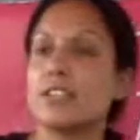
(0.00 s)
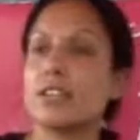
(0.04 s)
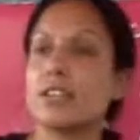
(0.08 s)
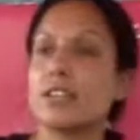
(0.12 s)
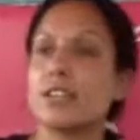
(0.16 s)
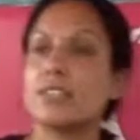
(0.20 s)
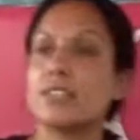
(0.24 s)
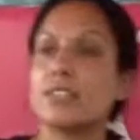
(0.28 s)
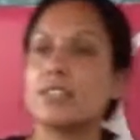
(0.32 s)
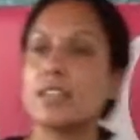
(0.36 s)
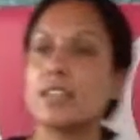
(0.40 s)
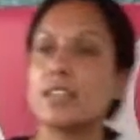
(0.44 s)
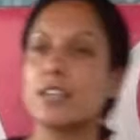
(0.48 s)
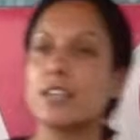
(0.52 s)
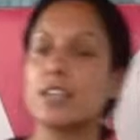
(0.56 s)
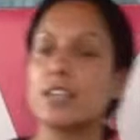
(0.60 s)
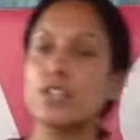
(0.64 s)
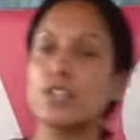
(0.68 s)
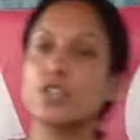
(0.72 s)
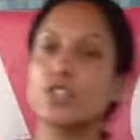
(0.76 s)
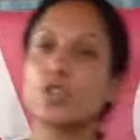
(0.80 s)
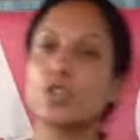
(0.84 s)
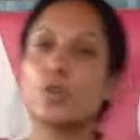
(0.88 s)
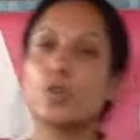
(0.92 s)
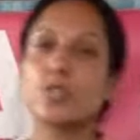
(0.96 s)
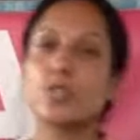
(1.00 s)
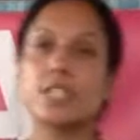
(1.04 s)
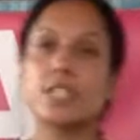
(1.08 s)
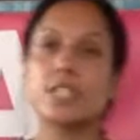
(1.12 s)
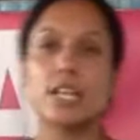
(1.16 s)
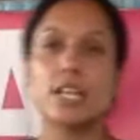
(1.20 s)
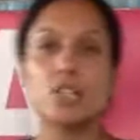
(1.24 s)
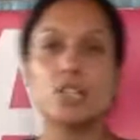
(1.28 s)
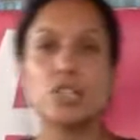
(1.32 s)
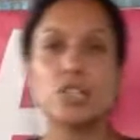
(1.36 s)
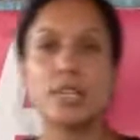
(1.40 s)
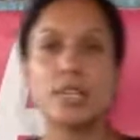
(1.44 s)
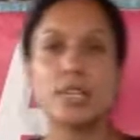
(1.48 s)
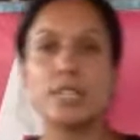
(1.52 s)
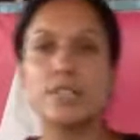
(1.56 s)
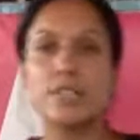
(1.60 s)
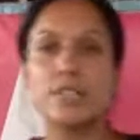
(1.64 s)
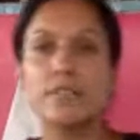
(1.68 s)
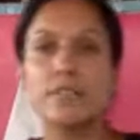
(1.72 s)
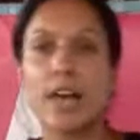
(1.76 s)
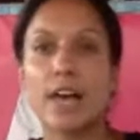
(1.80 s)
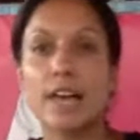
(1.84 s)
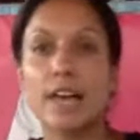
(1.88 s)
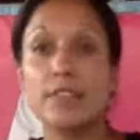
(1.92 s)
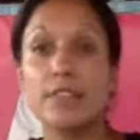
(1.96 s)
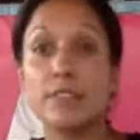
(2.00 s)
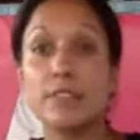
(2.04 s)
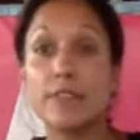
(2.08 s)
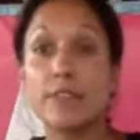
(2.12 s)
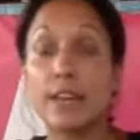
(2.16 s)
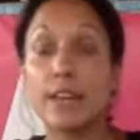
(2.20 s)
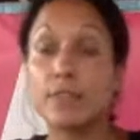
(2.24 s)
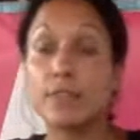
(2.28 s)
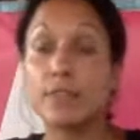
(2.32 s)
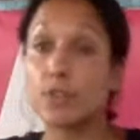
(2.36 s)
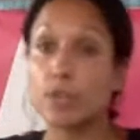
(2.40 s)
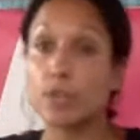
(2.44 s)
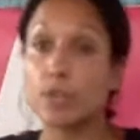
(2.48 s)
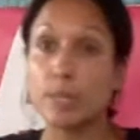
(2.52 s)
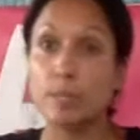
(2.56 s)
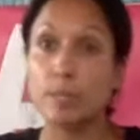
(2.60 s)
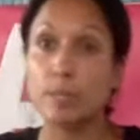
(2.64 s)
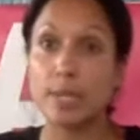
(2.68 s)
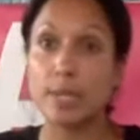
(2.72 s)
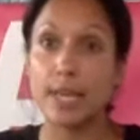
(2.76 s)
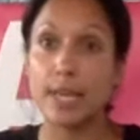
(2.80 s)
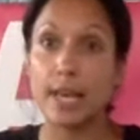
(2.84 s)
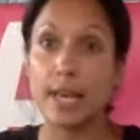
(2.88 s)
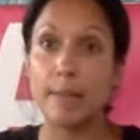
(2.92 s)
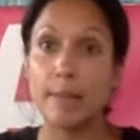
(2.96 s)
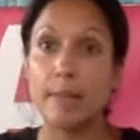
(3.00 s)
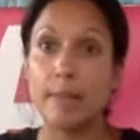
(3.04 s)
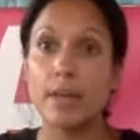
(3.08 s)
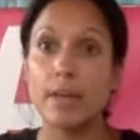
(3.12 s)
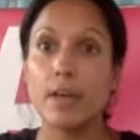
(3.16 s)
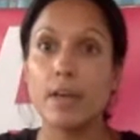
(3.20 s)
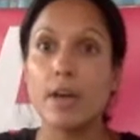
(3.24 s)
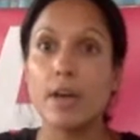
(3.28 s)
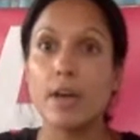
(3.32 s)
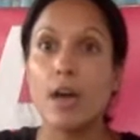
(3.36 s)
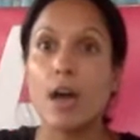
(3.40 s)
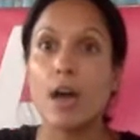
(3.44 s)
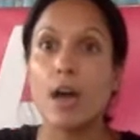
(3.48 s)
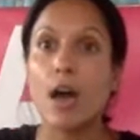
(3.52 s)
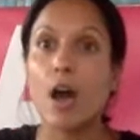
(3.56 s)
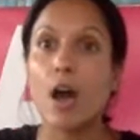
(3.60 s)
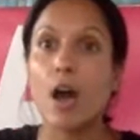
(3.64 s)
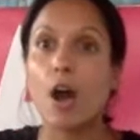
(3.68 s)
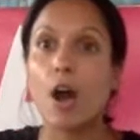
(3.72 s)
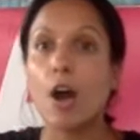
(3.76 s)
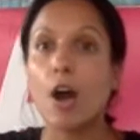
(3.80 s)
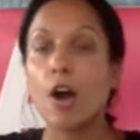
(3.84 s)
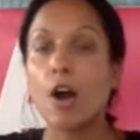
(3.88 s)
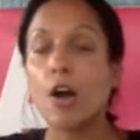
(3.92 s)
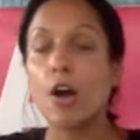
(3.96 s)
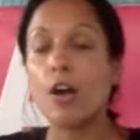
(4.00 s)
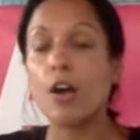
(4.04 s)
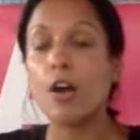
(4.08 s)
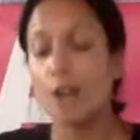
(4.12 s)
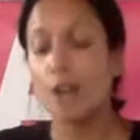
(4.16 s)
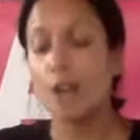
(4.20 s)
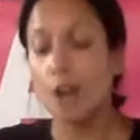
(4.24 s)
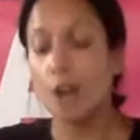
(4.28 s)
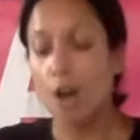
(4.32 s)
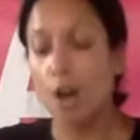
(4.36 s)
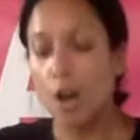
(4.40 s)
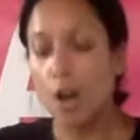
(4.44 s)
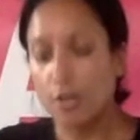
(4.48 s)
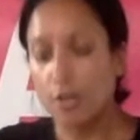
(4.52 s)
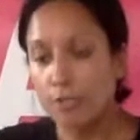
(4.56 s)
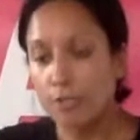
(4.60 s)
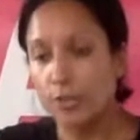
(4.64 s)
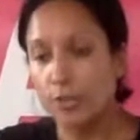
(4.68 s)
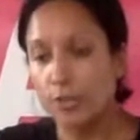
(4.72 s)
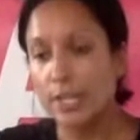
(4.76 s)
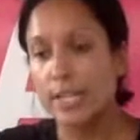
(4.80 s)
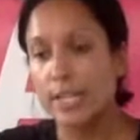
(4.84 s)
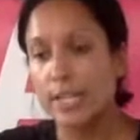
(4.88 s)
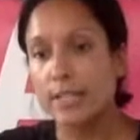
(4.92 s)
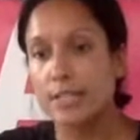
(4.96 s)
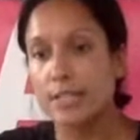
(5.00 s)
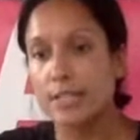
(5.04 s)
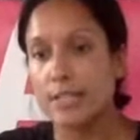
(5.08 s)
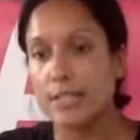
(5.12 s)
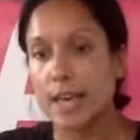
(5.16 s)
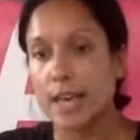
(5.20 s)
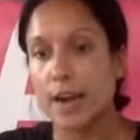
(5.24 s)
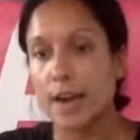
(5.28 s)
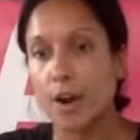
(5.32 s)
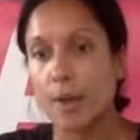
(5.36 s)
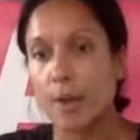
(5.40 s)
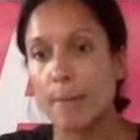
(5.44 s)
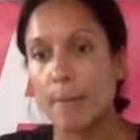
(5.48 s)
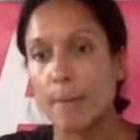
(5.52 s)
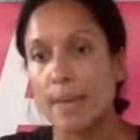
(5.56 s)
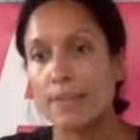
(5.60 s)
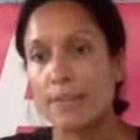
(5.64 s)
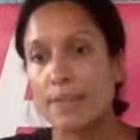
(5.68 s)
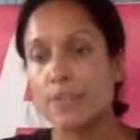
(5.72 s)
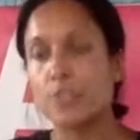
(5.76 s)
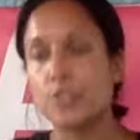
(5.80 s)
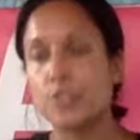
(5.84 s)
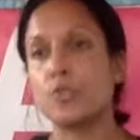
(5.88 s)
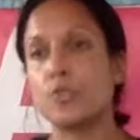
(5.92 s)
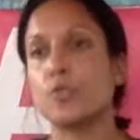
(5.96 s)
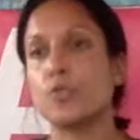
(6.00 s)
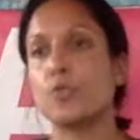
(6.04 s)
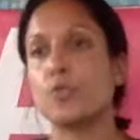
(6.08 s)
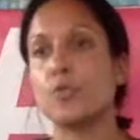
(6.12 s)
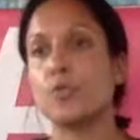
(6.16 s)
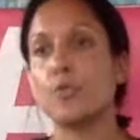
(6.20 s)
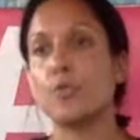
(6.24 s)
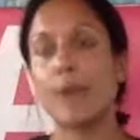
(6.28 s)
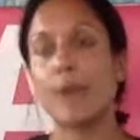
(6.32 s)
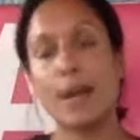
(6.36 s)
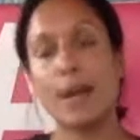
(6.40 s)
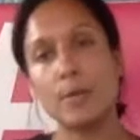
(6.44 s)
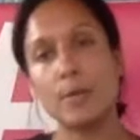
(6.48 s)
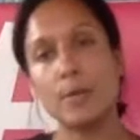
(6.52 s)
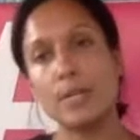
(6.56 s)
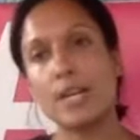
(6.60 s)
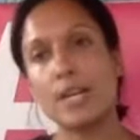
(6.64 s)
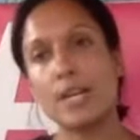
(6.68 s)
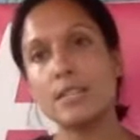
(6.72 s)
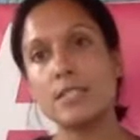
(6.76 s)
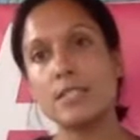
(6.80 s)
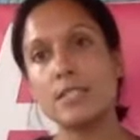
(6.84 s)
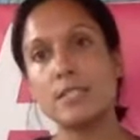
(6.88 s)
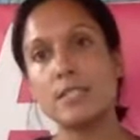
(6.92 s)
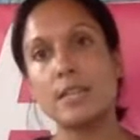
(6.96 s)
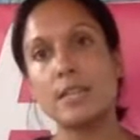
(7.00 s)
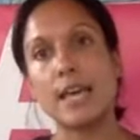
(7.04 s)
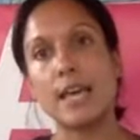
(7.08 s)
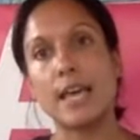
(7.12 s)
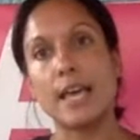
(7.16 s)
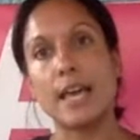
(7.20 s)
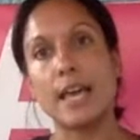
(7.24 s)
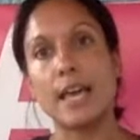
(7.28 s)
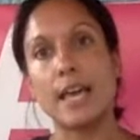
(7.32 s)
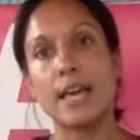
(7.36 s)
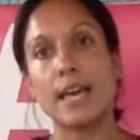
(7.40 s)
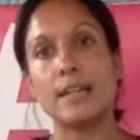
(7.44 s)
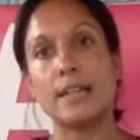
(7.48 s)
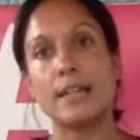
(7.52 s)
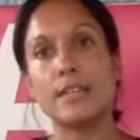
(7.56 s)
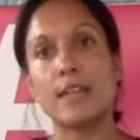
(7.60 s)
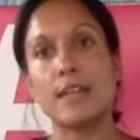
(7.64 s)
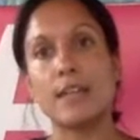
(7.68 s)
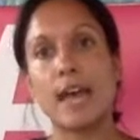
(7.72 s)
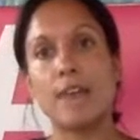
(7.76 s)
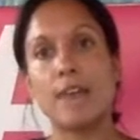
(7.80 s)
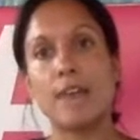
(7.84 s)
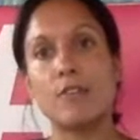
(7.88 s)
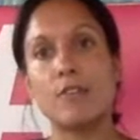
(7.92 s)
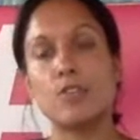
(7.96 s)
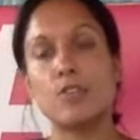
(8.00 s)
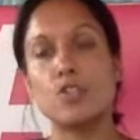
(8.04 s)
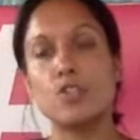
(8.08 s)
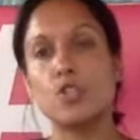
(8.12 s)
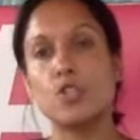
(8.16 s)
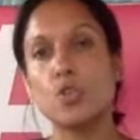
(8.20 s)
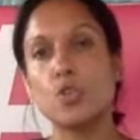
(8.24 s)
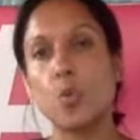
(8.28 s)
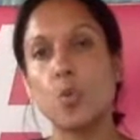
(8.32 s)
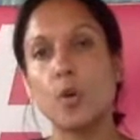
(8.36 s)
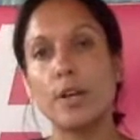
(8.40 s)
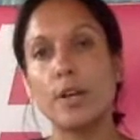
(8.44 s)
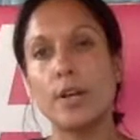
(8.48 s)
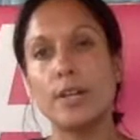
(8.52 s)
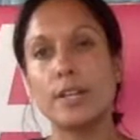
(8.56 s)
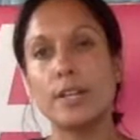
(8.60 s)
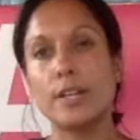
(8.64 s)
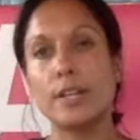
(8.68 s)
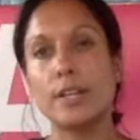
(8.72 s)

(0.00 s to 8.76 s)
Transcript: Sunday soul sessions, 5 to 5:30 p.m., are offerings that are meant to ground us and have a short